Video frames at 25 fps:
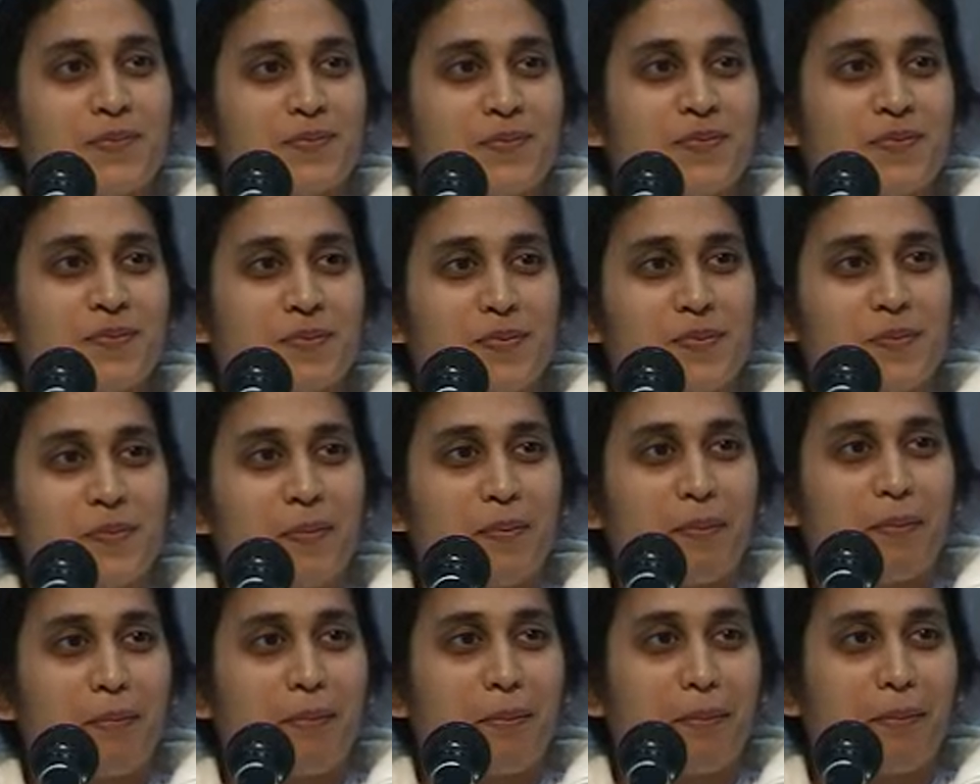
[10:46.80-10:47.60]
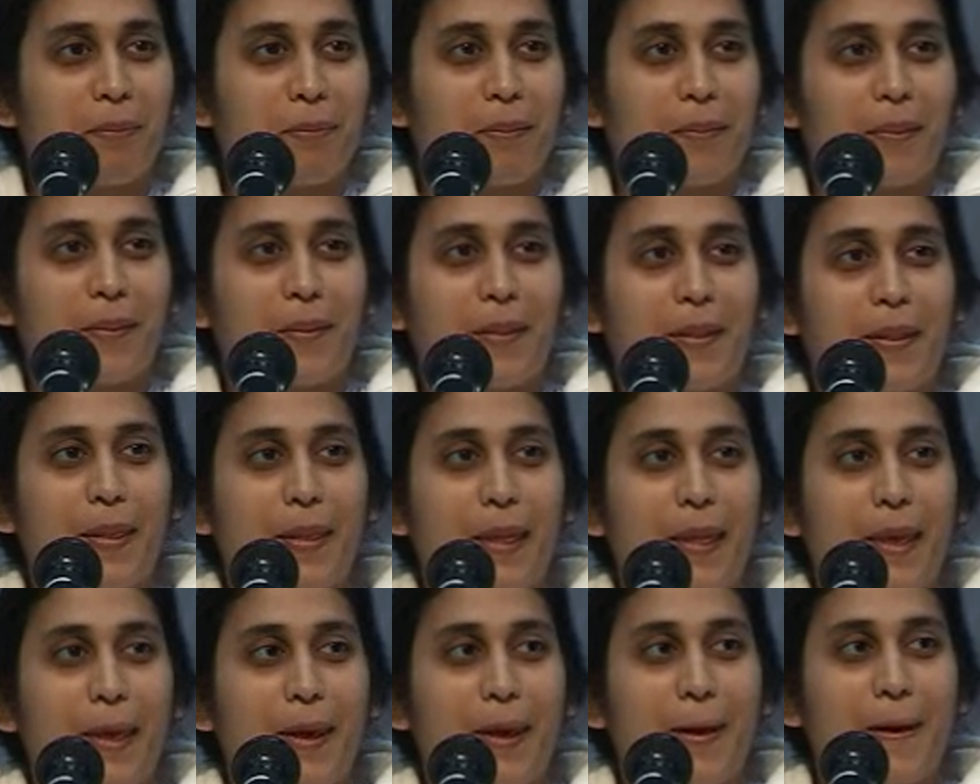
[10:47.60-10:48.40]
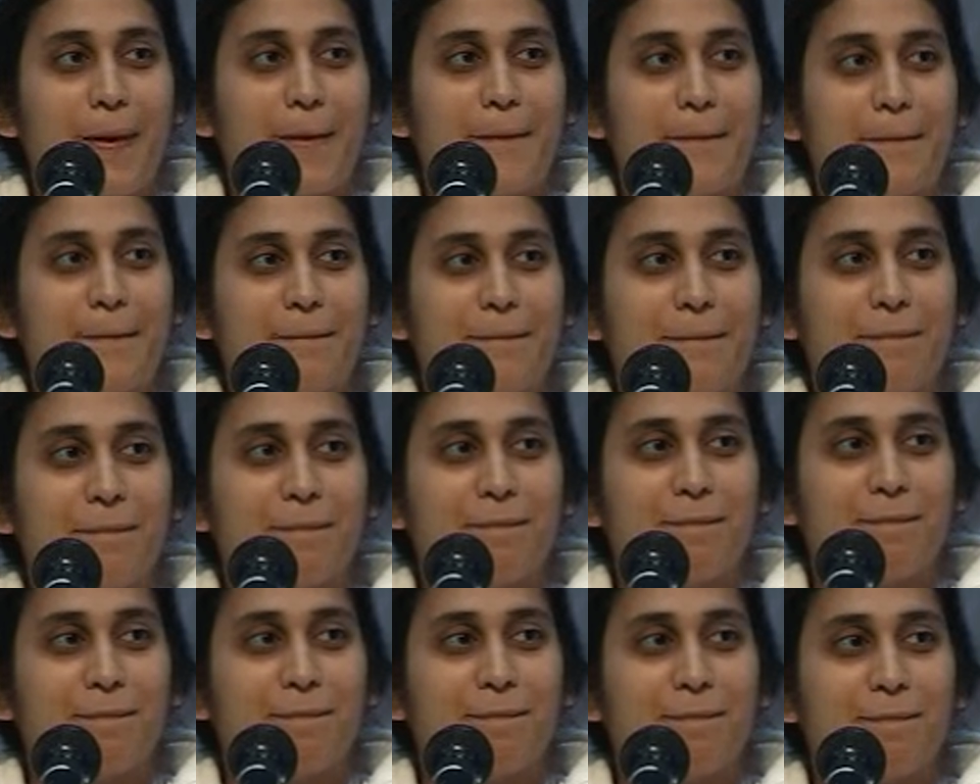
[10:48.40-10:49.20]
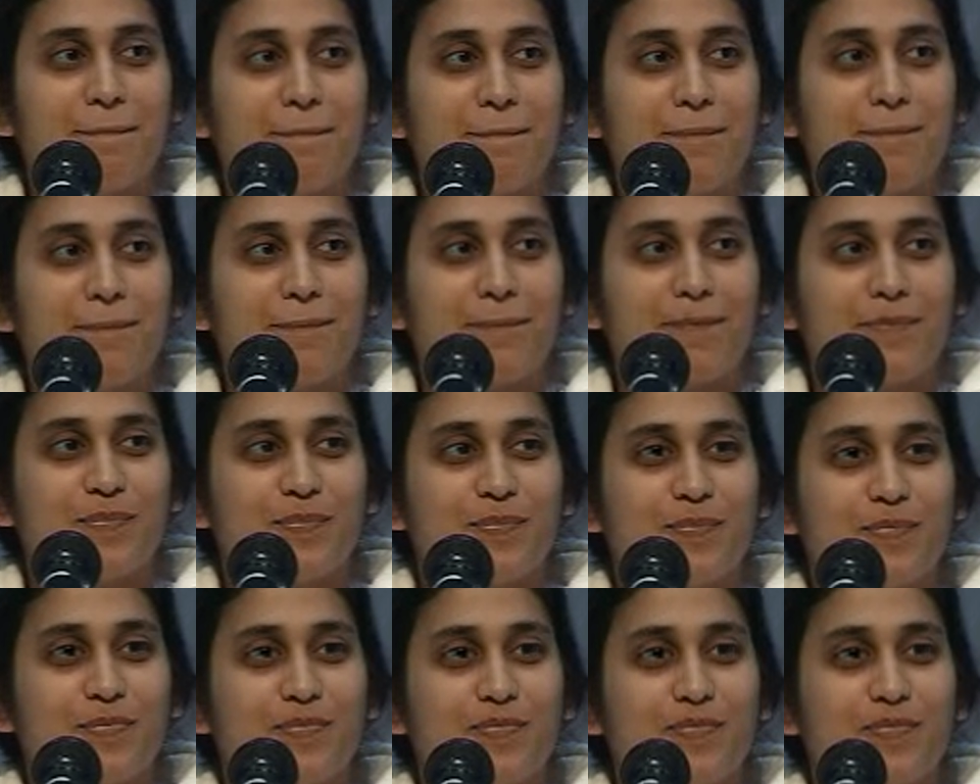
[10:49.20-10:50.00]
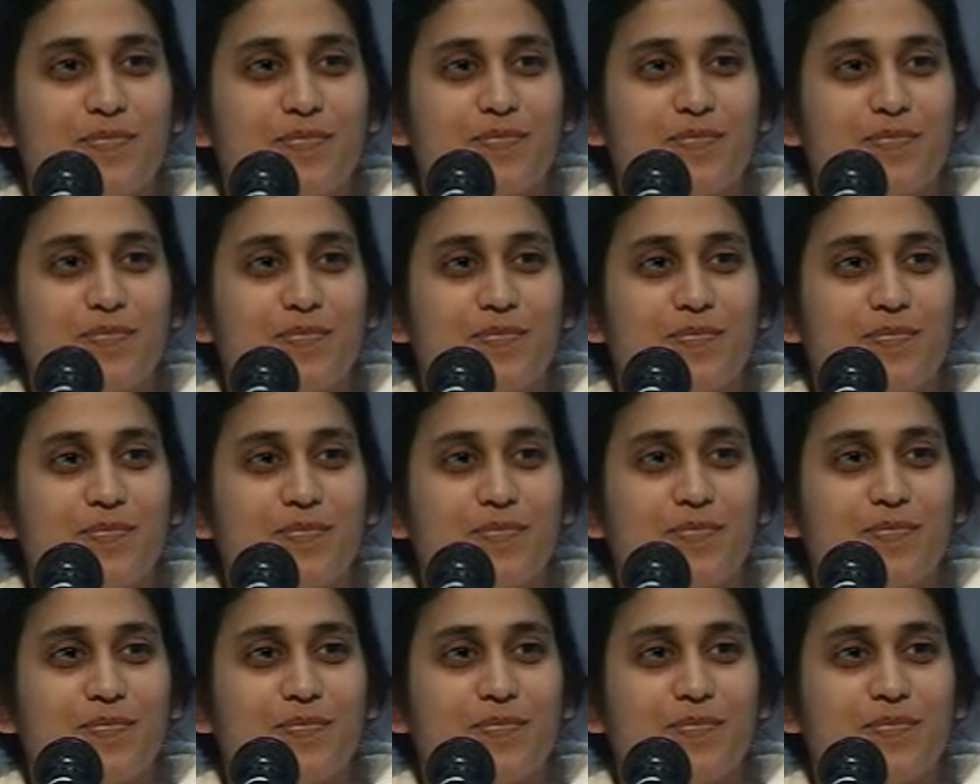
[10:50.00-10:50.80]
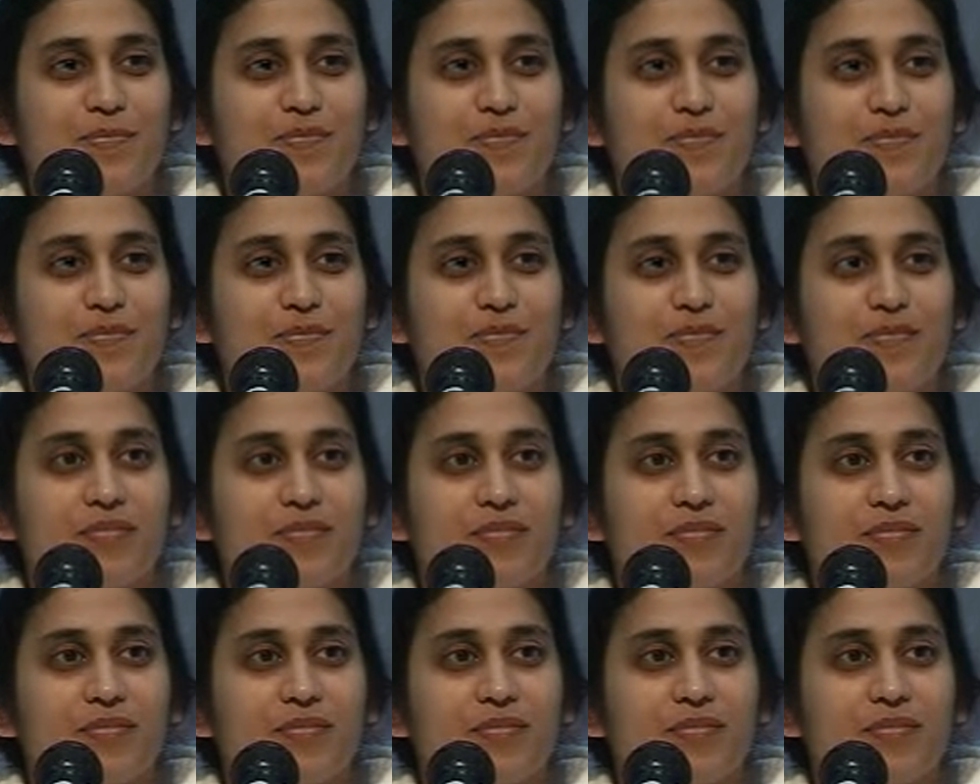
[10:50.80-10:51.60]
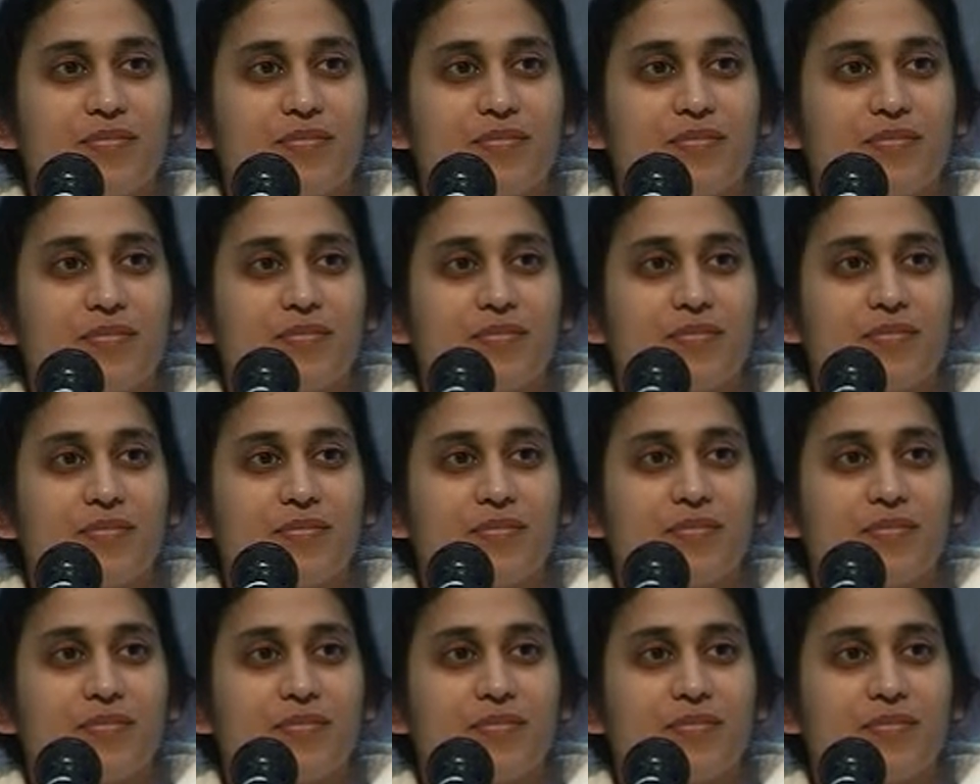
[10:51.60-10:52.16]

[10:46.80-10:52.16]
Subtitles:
[no speech]